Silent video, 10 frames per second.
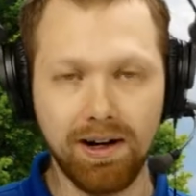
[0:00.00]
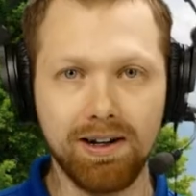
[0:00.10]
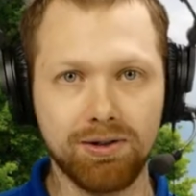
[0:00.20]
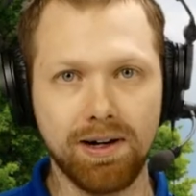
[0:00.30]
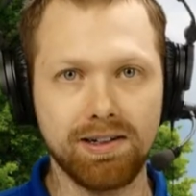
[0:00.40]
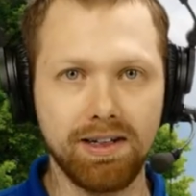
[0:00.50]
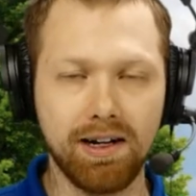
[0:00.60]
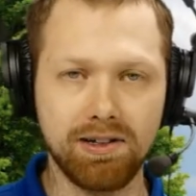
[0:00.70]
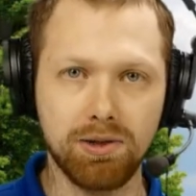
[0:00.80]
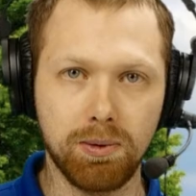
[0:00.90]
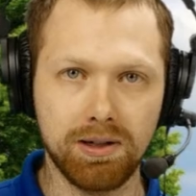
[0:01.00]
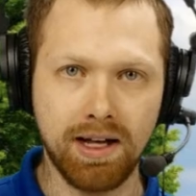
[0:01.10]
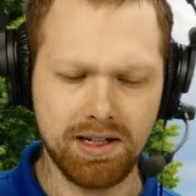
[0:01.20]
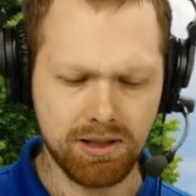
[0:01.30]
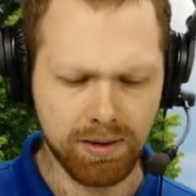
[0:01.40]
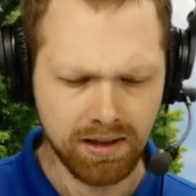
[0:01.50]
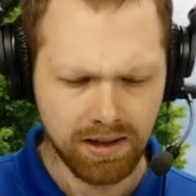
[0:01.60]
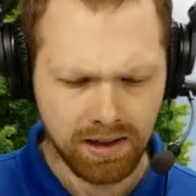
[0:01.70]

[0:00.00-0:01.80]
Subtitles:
translated as the word testament,